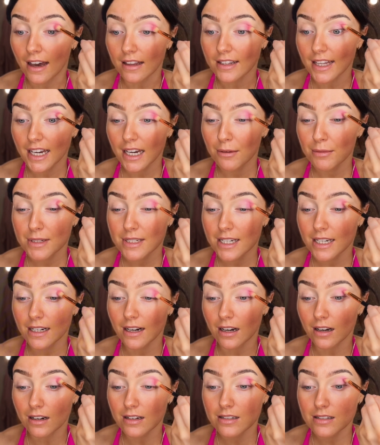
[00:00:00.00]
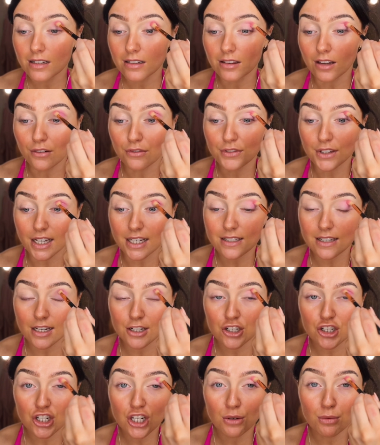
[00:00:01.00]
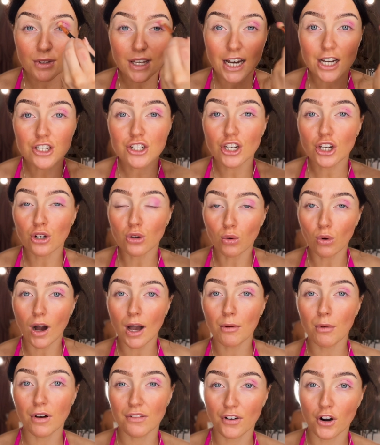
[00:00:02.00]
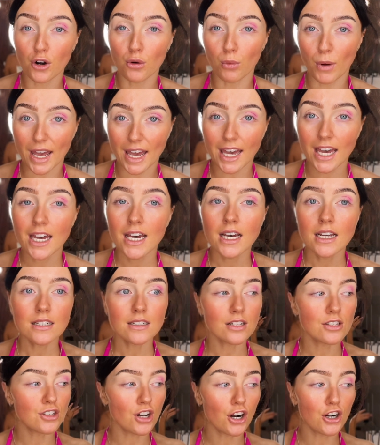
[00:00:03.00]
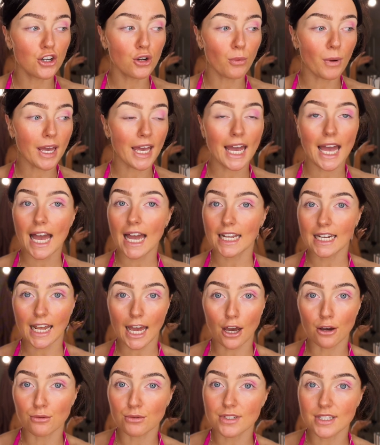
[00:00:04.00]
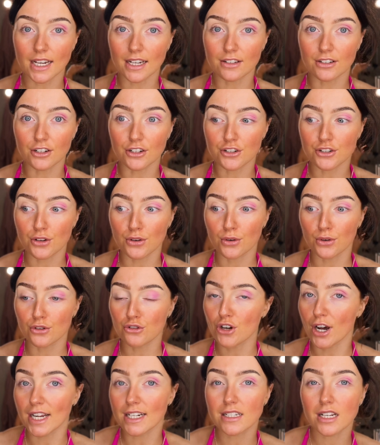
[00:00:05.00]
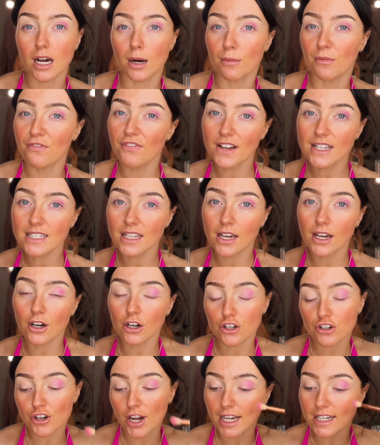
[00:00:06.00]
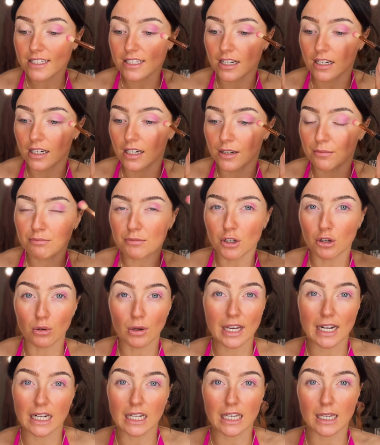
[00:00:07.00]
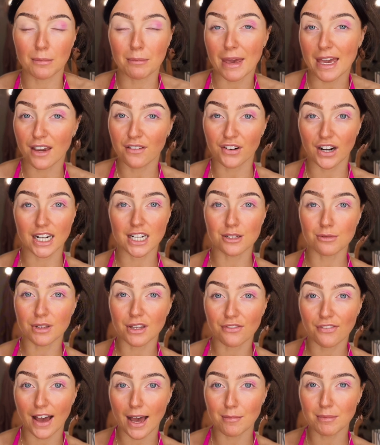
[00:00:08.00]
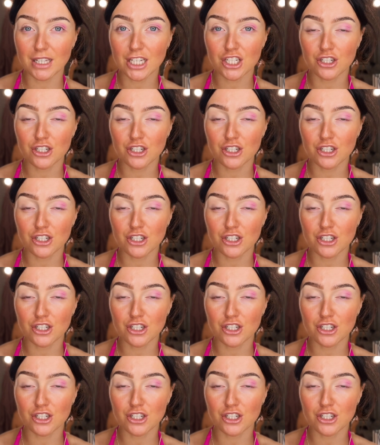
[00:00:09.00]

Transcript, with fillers: Like I was saying, Augusta loved this and she would actually go out of her way to turn away any outsiders who tried to come visit or tried to, you know, kind of like make friends with the family.